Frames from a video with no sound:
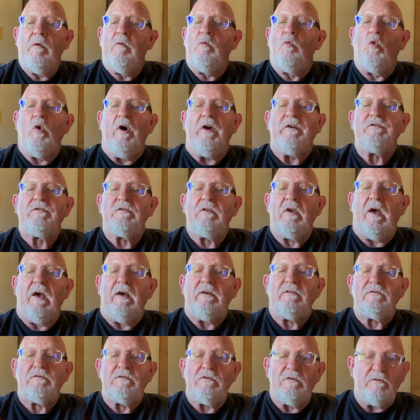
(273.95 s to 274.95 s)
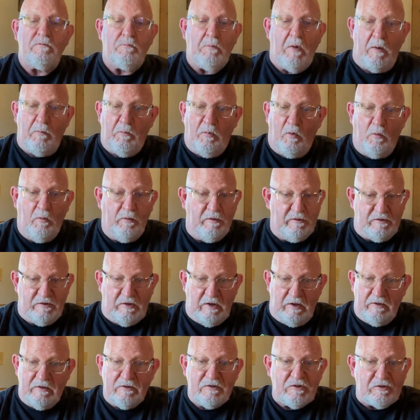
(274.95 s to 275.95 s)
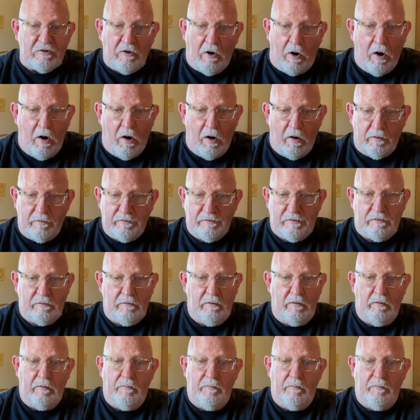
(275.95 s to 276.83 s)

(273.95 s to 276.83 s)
West Texas, people want to see the stars.